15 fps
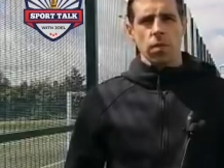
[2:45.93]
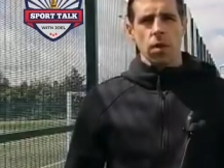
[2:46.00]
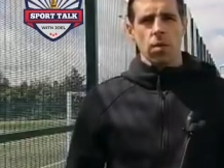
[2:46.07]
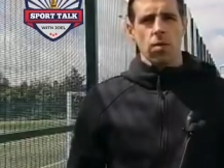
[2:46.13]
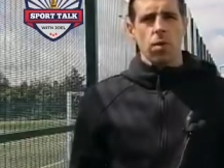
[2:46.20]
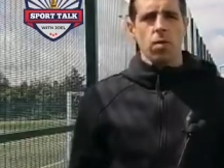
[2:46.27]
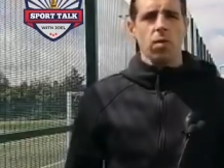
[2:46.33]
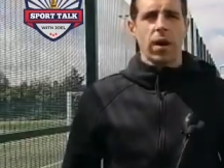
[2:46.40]

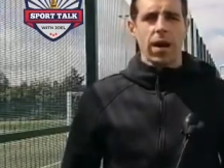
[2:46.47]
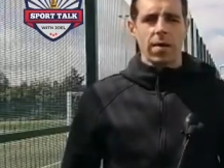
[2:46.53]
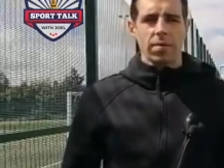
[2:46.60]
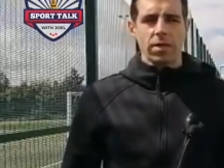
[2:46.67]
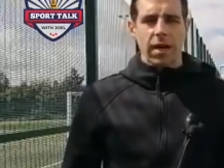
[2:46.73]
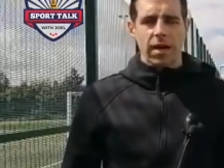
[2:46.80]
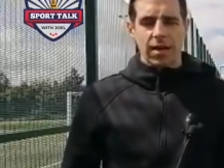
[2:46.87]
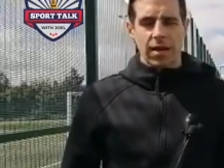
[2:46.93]
Well, when I
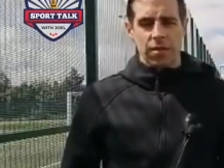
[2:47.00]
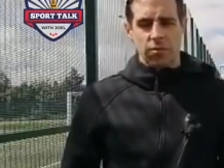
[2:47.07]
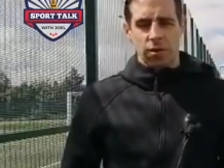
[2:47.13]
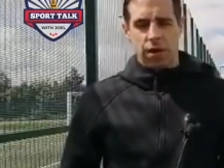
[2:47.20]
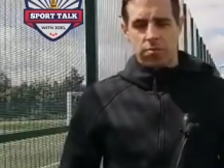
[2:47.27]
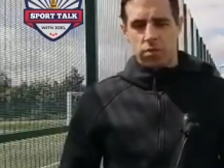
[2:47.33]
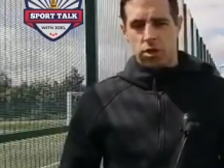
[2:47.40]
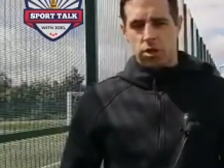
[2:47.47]
was at Glentoran,
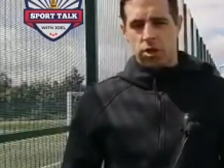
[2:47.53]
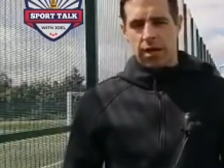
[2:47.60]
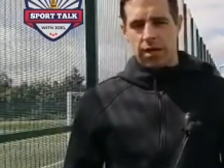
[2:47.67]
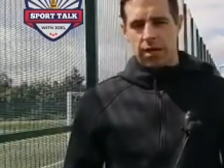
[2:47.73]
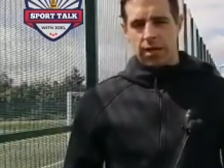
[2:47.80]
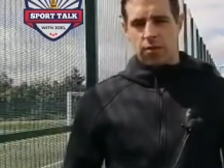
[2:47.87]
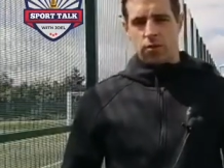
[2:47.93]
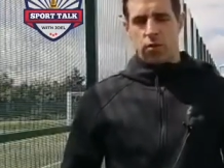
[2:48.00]
I was a young lad at
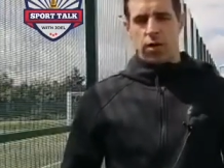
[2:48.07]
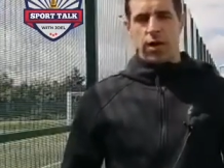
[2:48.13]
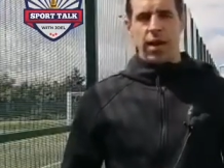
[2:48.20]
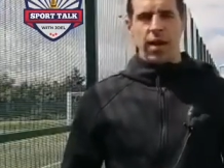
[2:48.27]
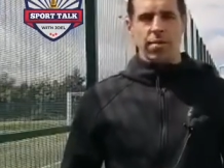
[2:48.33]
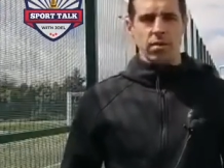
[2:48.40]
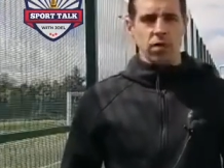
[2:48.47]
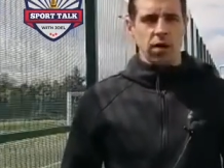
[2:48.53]
Glentoran, and
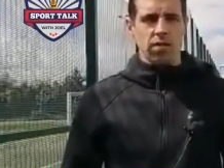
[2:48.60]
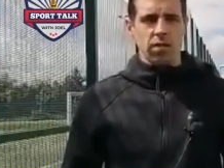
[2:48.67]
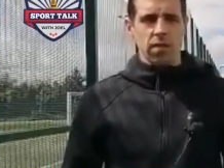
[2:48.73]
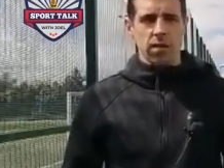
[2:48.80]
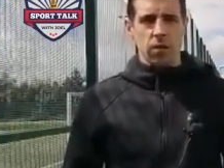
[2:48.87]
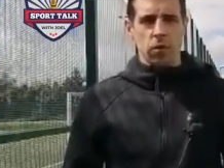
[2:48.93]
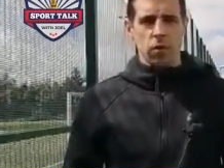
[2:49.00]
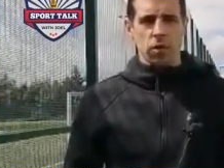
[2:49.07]
Gary was obviously
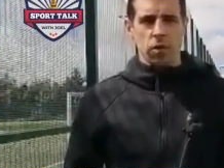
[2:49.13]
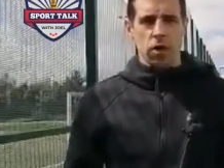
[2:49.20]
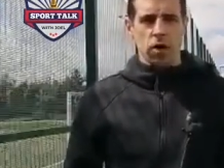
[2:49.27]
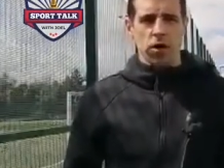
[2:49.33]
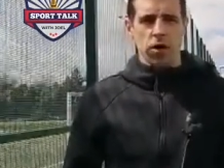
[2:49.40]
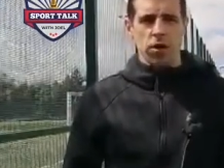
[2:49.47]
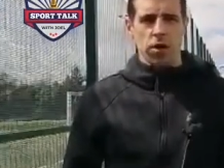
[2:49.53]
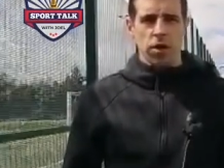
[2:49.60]
at
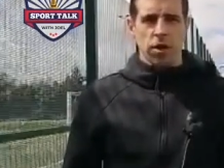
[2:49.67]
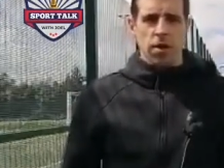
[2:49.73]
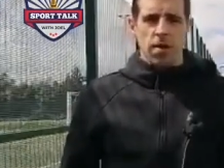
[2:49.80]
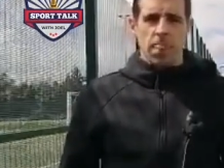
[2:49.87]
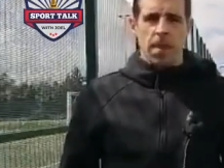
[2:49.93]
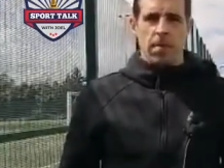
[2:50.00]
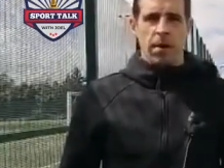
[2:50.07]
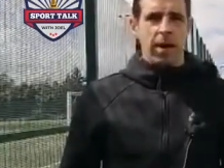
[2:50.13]
Portadown. And
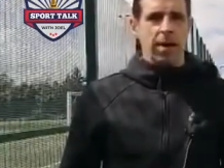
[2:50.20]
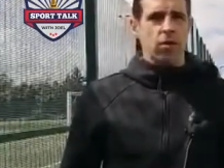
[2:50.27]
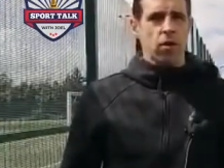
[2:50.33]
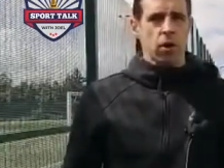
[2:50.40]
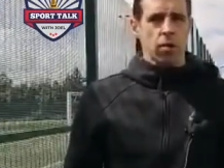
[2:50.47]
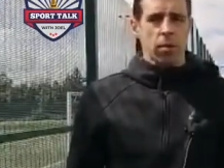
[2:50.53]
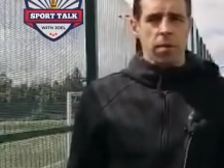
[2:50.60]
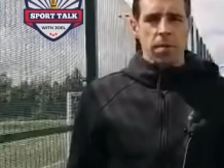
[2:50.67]
when I
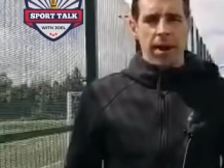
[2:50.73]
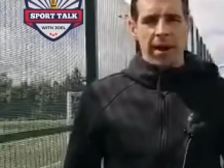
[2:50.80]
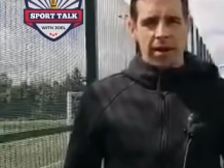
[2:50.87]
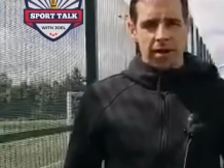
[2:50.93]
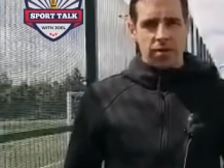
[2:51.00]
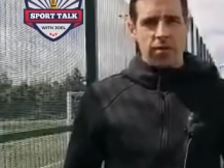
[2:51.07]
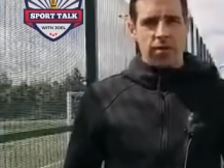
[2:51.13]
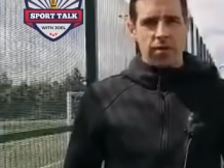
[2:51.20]
talk about my
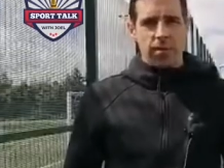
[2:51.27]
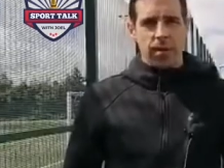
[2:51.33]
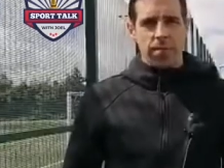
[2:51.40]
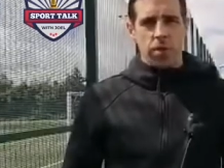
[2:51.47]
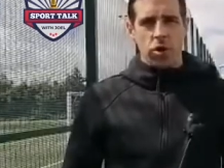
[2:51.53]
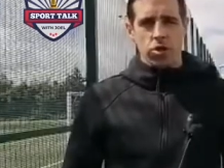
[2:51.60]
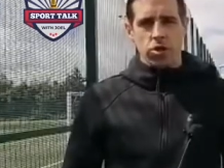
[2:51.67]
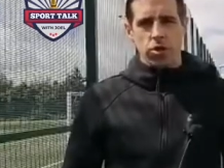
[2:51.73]
career, my
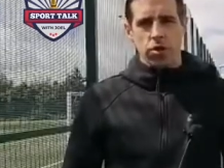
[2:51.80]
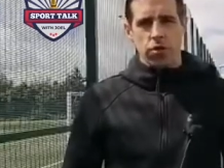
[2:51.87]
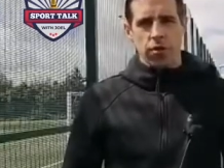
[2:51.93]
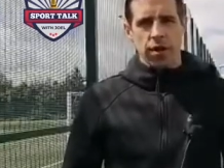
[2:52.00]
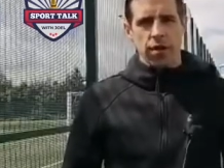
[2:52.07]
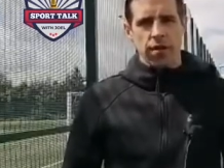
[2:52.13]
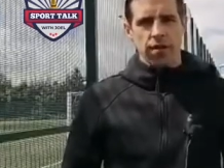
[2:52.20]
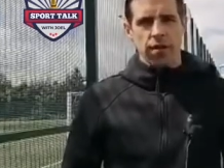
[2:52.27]
personal
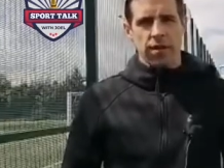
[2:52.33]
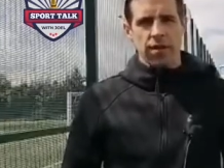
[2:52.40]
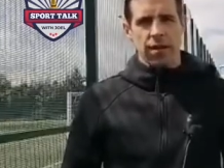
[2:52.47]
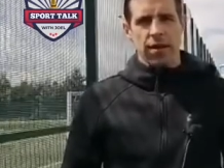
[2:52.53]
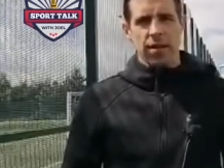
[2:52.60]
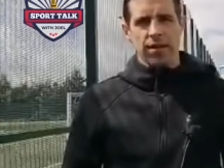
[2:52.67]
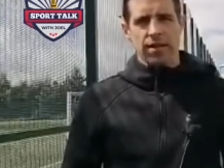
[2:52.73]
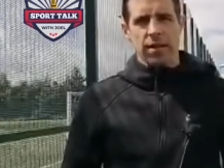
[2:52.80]
career in
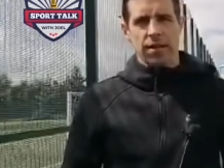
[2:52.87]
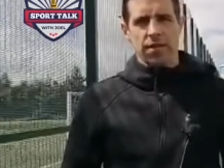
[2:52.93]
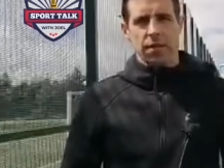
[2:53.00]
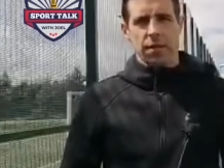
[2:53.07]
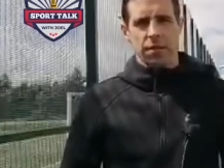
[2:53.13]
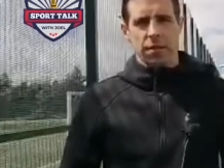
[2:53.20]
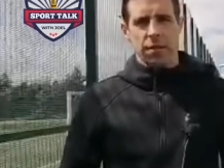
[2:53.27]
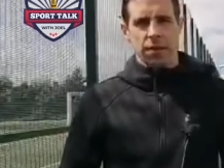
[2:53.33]
the Irish League
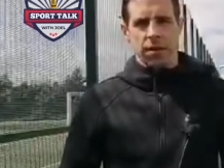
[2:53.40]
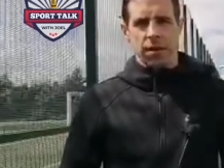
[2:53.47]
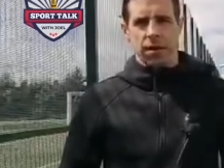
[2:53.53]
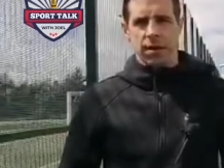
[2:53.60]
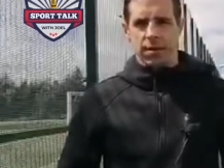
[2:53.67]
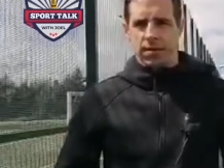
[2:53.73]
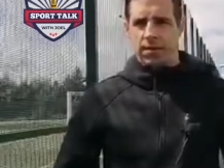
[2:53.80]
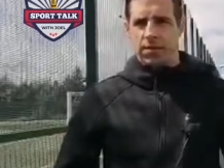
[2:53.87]

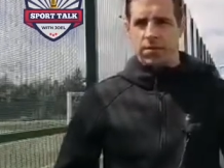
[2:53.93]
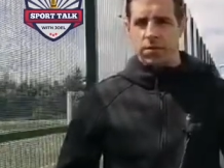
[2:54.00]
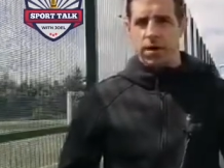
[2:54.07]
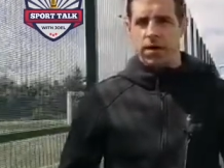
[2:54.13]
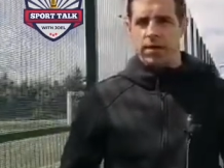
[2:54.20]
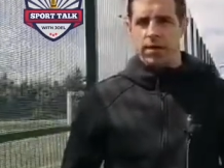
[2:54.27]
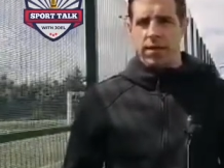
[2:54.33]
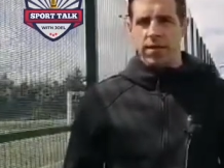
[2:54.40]
the
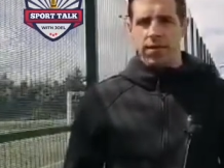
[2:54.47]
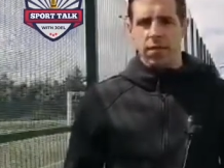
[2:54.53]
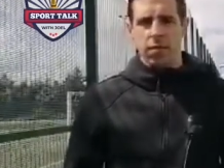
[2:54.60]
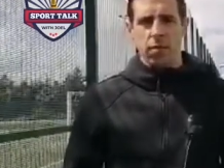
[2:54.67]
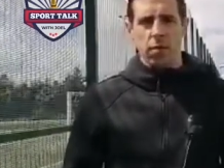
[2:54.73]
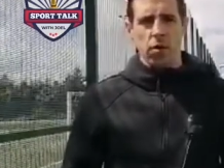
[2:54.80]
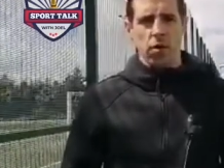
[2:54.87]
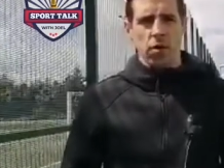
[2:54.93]
Irish League
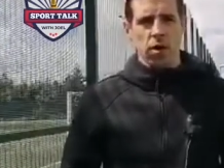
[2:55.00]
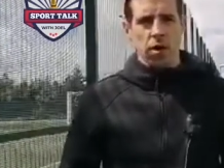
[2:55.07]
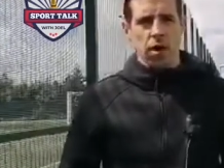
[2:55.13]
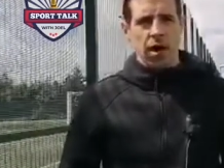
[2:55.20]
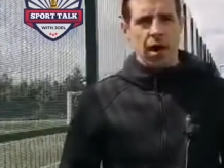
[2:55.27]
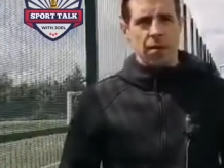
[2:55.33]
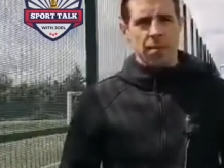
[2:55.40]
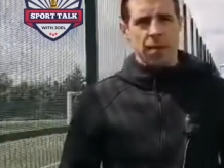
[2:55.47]
football,
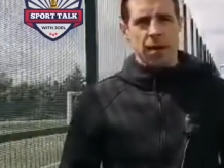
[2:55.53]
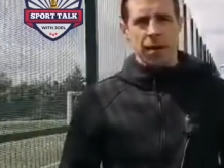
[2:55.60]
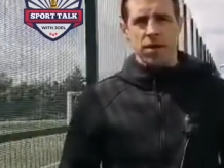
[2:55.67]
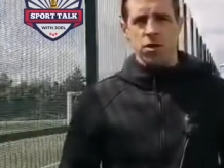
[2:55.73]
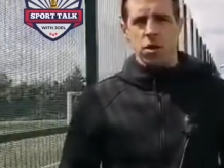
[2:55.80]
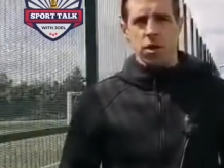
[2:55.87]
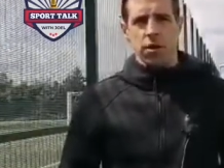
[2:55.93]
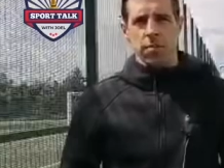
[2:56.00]
Gary'd
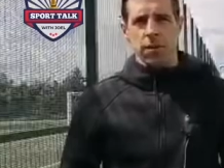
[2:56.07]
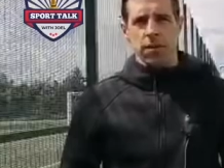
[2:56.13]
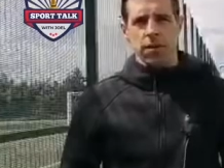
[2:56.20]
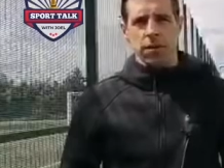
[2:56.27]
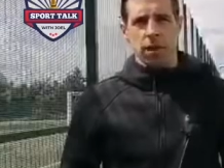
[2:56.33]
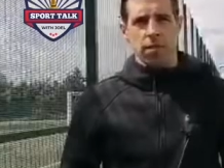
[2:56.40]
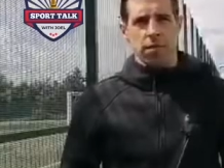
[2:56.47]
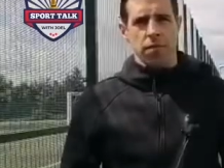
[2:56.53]
certainly be in the
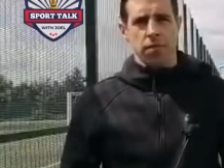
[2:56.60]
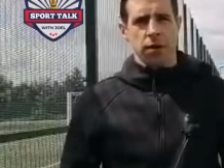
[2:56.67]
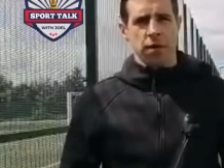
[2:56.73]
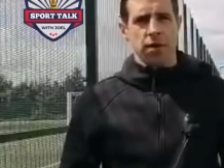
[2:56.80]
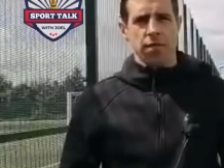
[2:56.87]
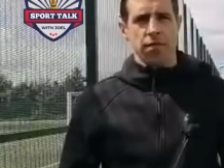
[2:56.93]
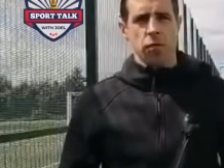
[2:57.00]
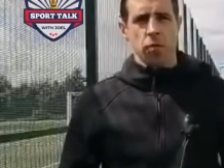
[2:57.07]
top 3
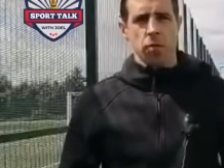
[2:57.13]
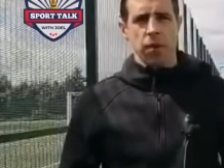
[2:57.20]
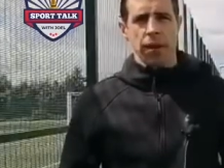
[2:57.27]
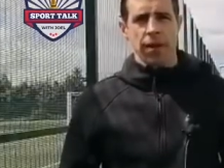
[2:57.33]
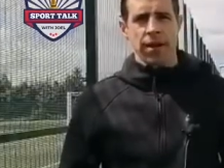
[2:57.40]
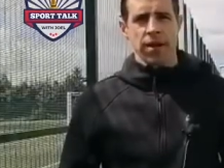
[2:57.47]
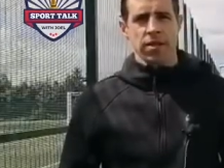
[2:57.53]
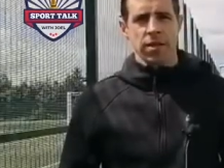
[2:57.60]
or 4
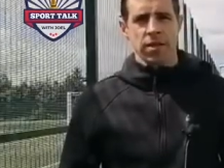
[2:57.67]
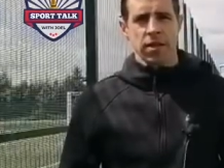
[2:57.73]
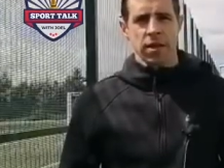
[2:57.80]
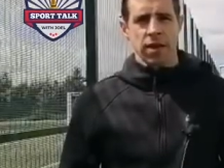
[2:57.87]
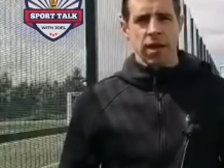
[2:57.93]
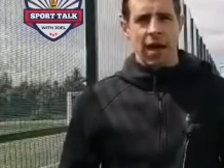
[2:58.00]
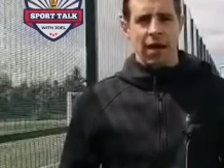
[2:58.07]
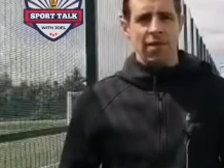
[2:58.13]
players that
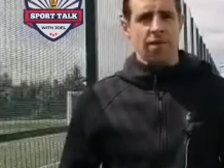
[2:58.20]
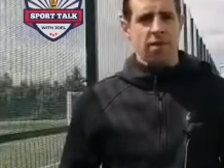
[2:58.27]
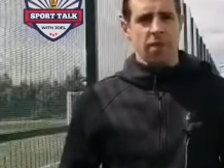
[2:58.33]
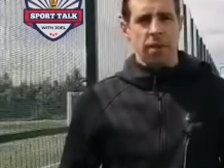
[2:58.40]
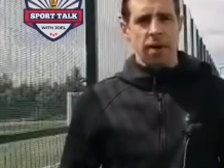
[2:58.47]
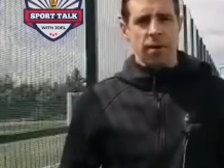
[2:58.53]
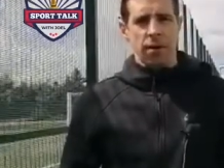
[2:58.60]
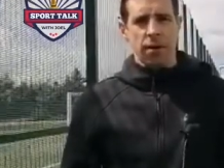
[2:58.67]
I've ever
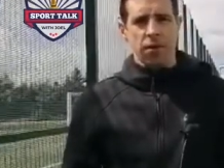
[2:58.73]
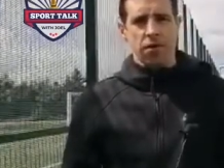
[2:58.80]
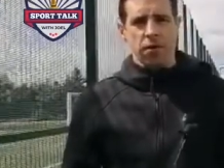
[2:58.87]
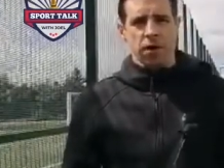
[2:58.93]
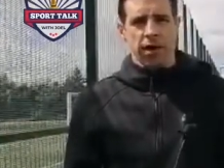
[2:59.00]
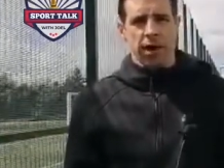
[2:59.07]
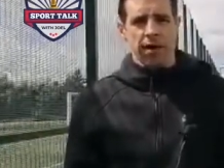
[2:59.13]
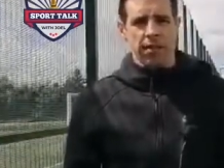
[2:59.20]
played with or
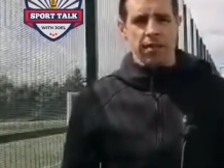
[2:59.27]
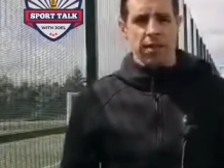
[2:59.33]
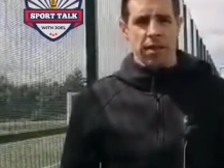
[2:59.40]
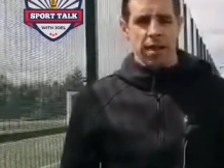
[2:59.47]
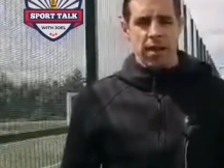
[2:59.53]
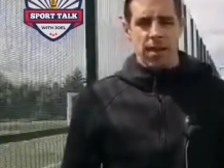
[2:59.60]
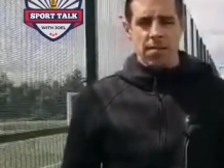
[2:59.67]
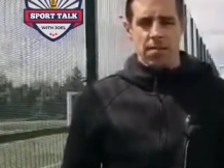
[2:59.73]
against.
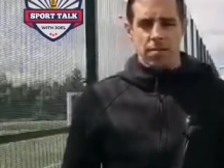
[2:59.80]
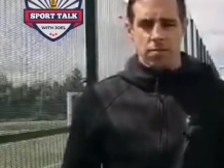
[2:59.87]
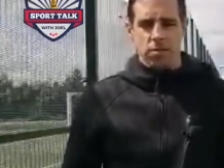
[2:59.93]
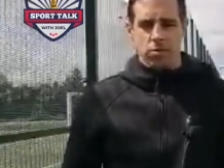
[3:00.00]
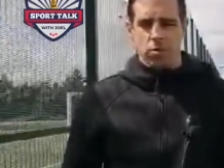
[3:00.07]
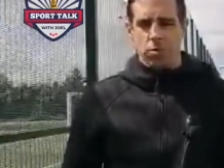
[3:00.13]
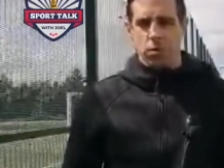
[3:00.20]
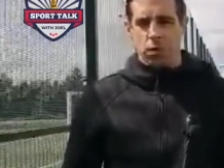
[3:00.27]

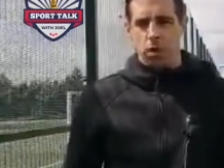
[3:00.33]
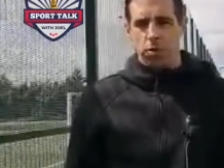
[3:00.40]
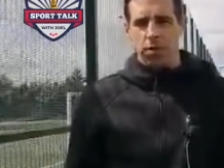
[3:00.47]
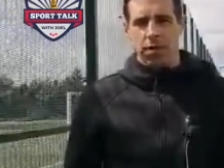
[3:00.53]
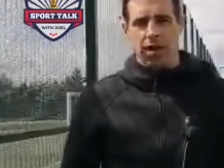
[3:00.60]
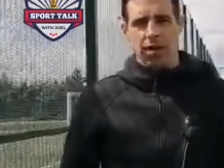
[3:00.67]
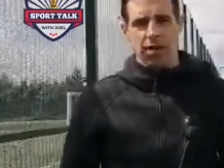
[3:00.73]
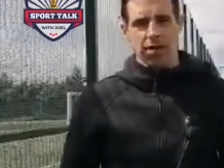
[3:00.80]
Superb
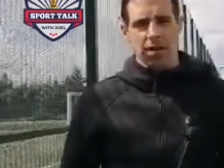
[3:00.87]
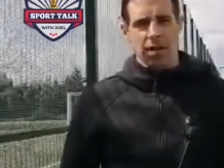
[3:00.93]
talent.